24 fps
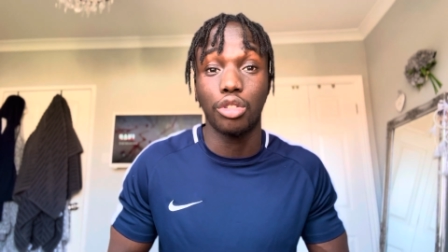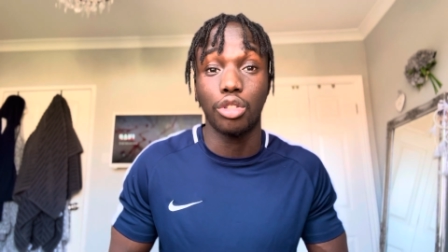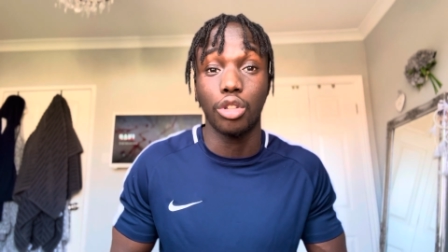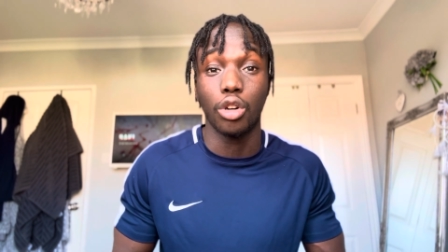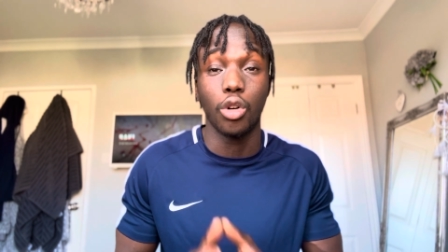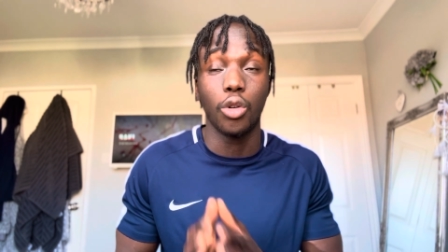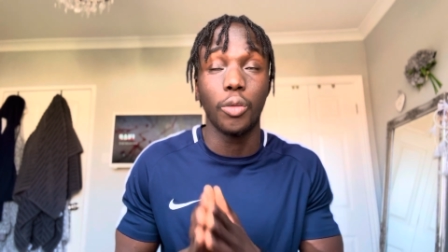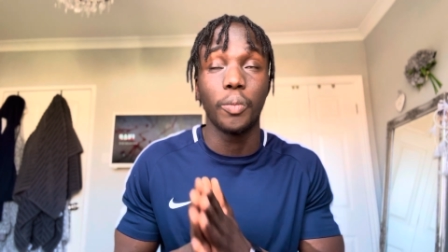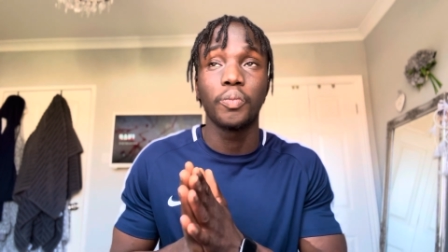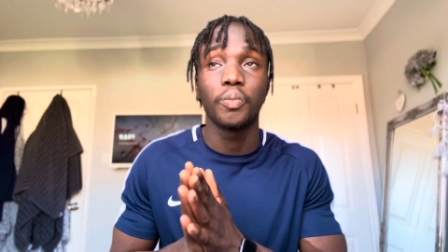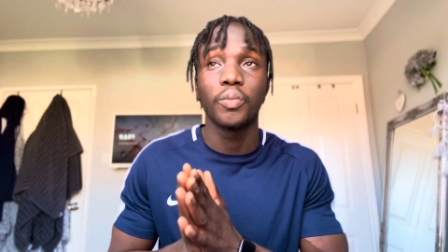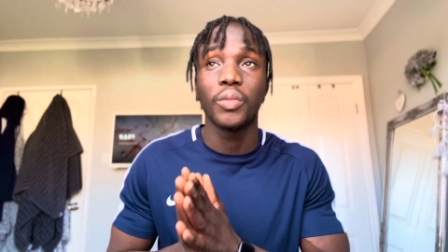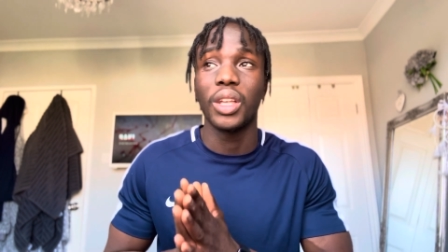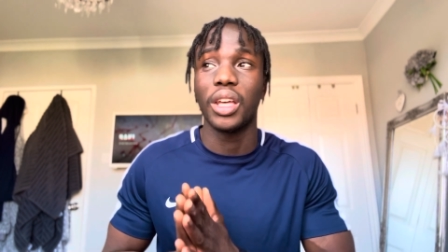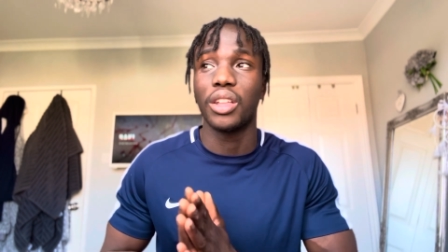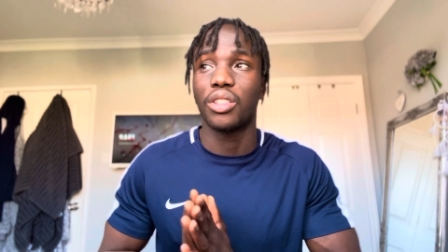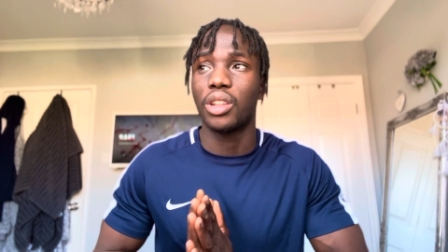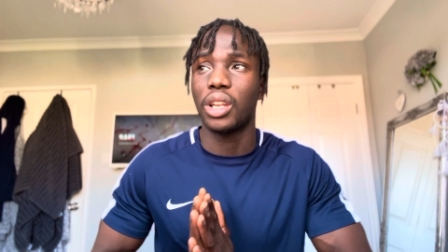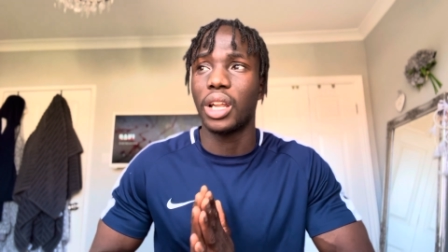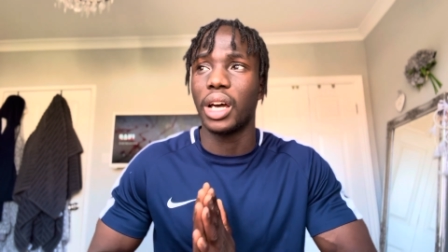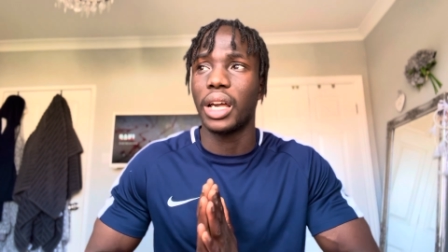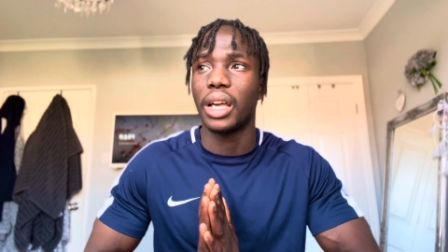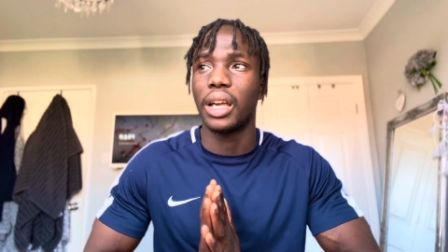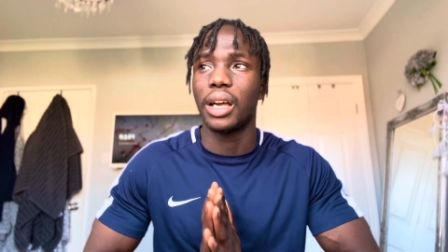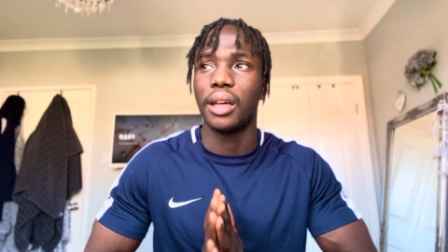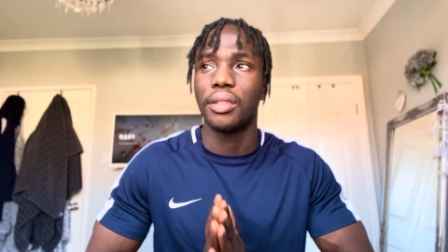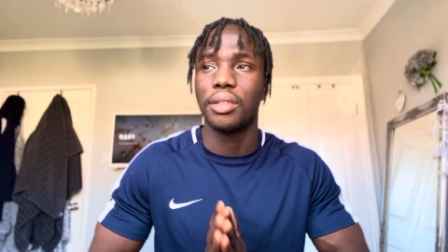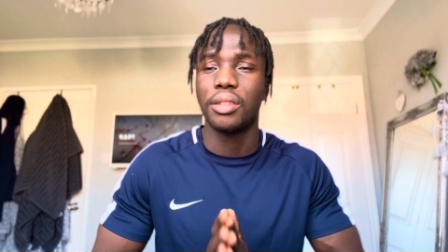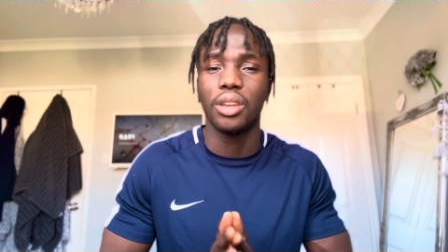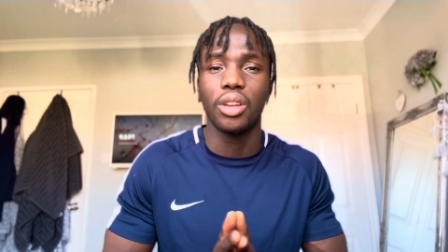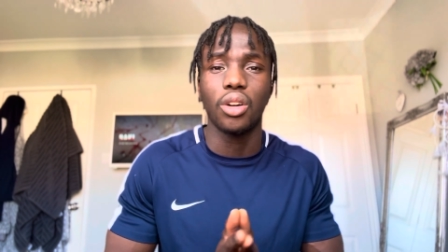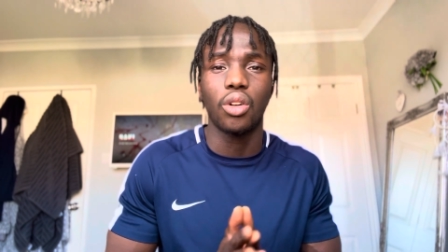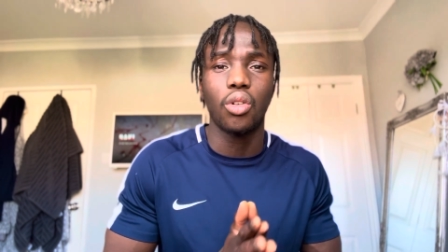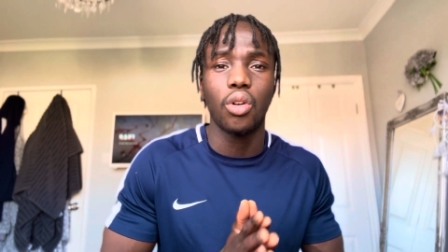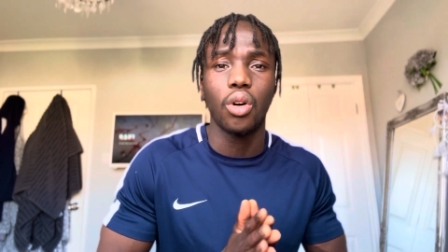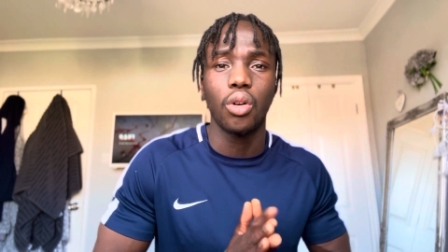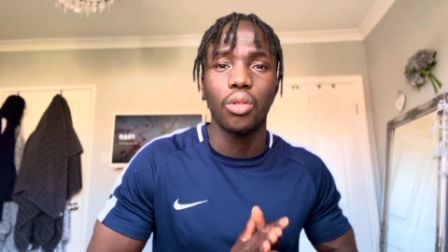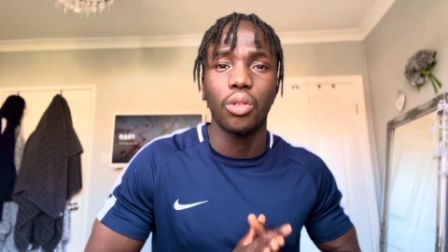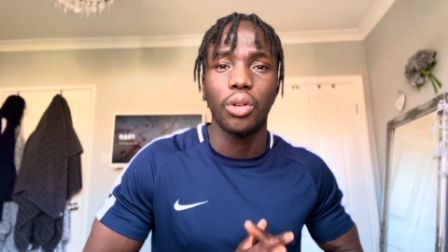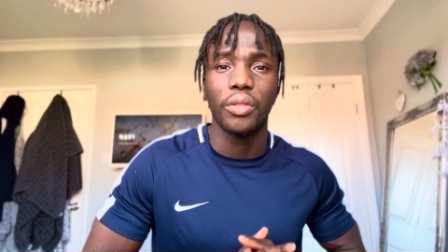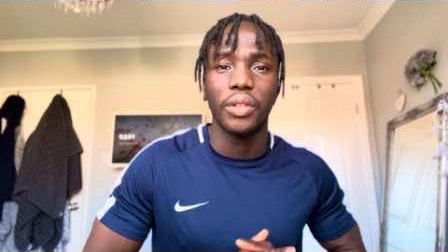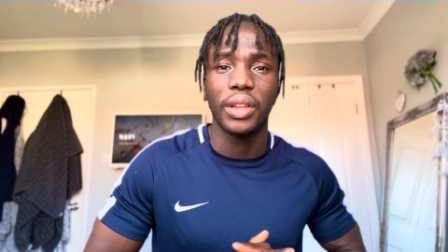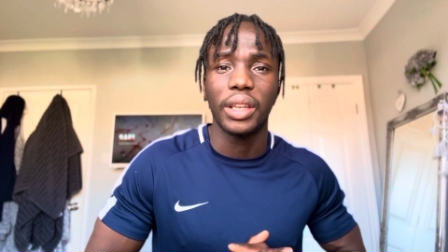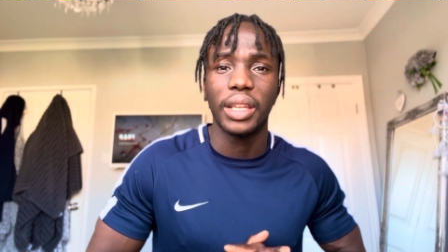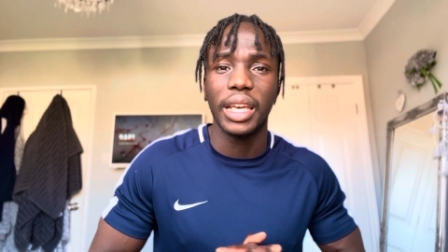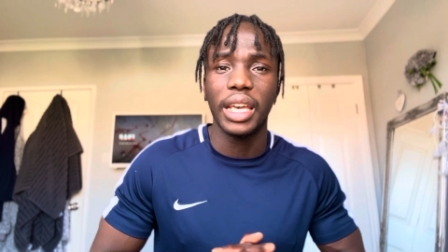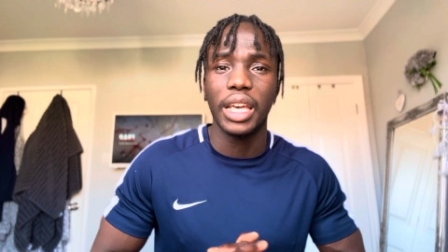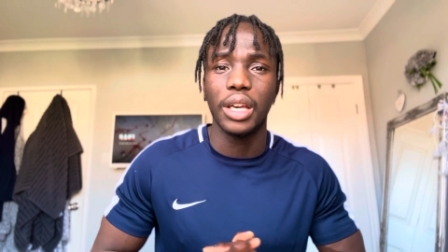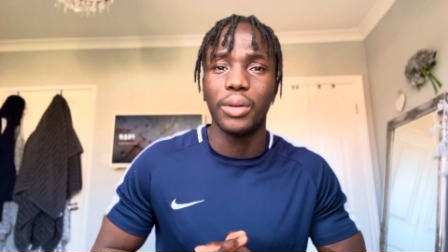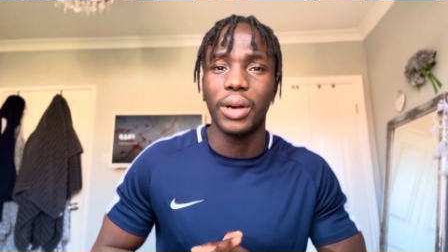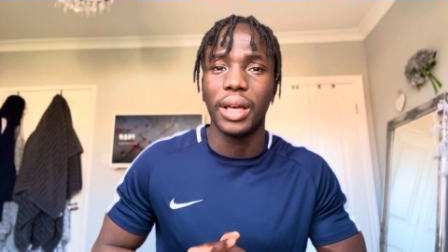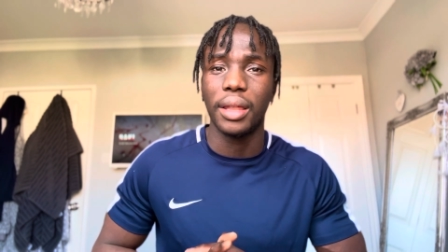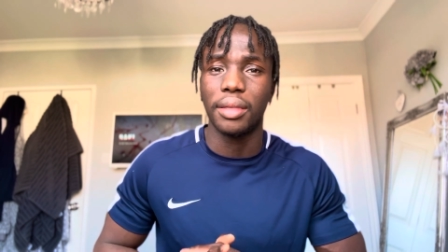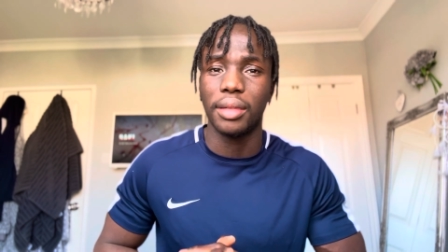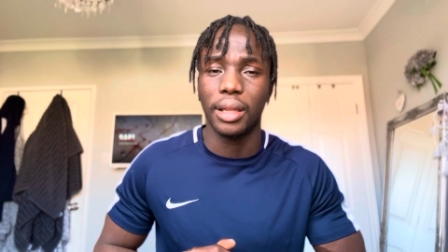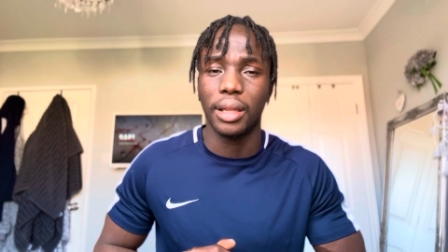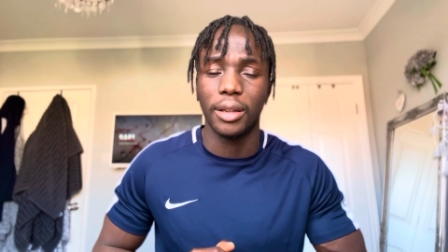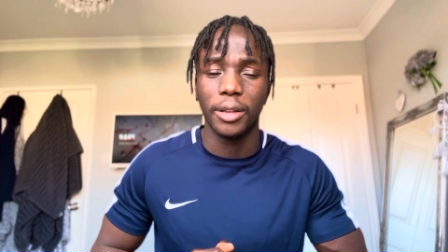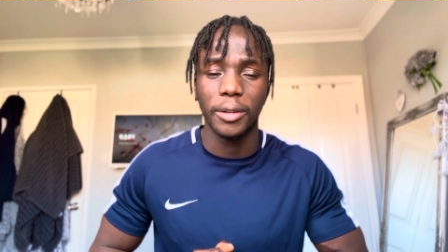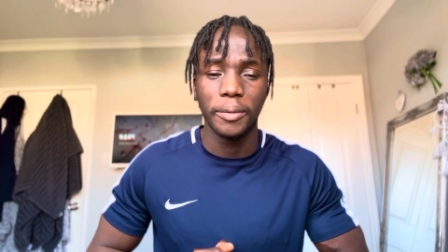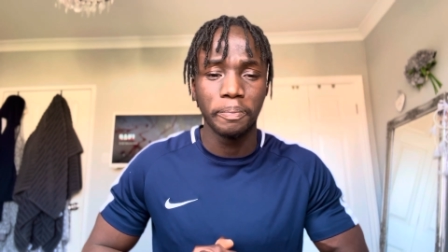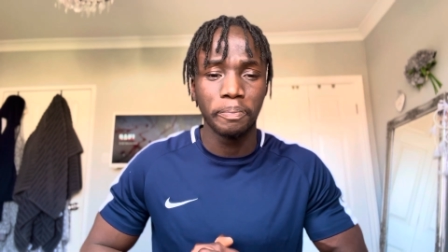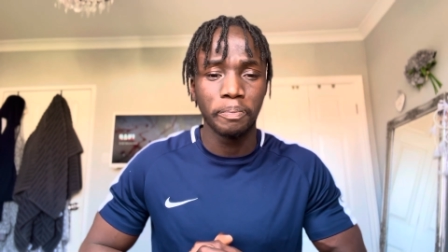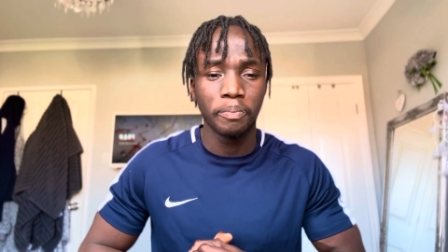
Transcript: So it's like, I seen a quote the other day where I said,